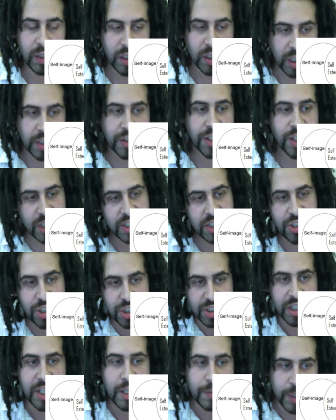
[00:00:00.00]
it's
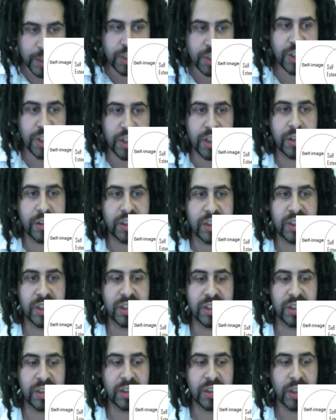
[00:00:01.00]
just an image.
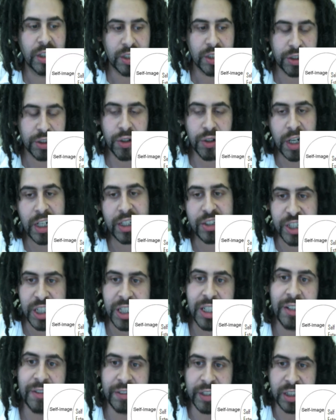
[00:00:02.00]
You're not actually
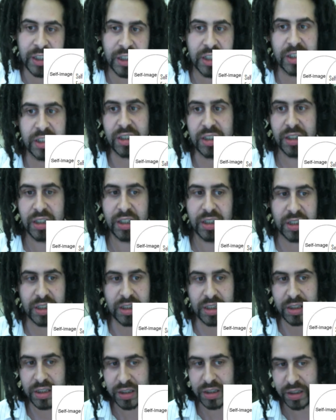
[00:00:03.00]
living
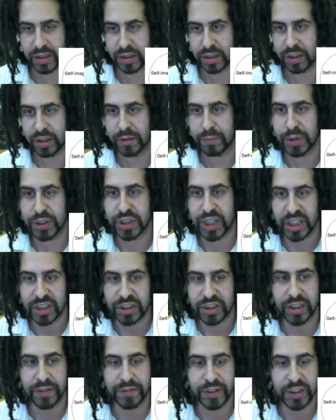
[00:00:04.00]
this kind of
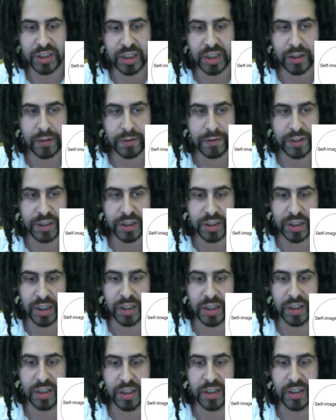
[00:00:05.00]
projection of yourself.
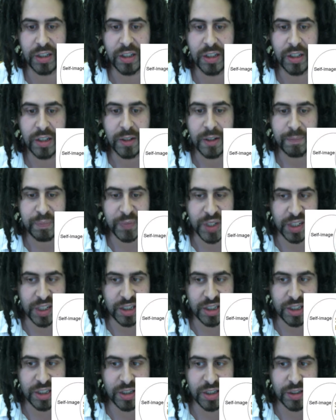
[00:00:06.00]

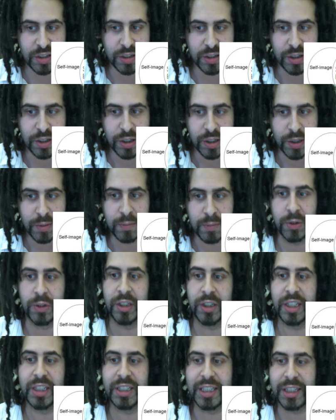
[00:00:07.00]
It's
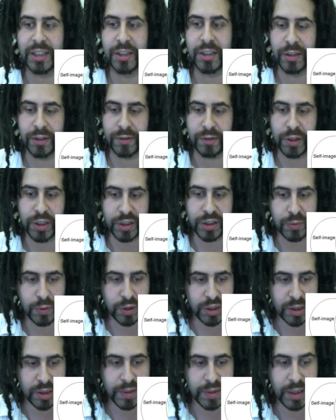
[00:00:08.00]
more an idea of what you'd
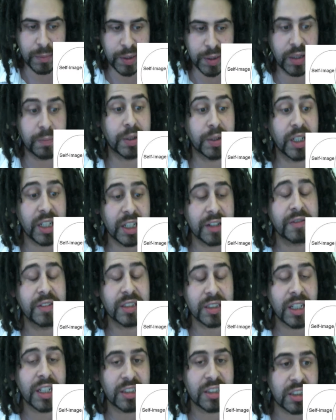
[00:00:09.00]
want to be. But
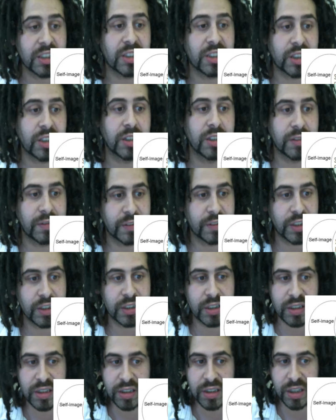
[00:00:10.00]
even that is
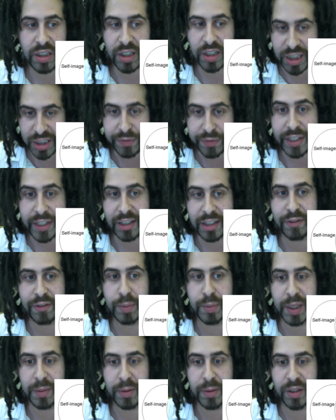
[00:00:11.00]
it's a nice feeling for
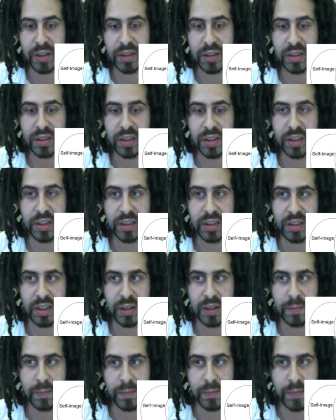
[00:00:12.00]
people, and
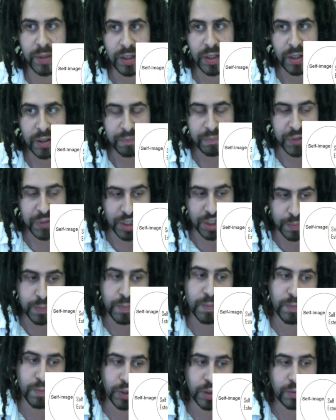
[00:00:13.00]
is
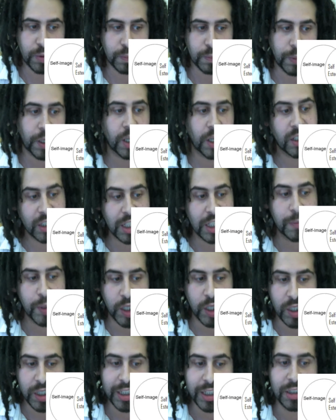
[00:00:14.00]
partly
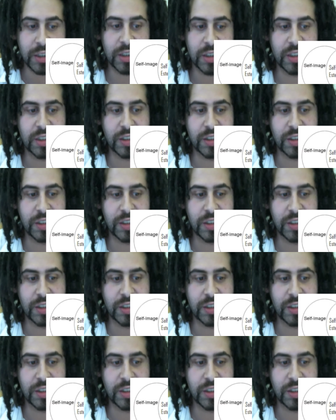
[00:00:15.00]
behind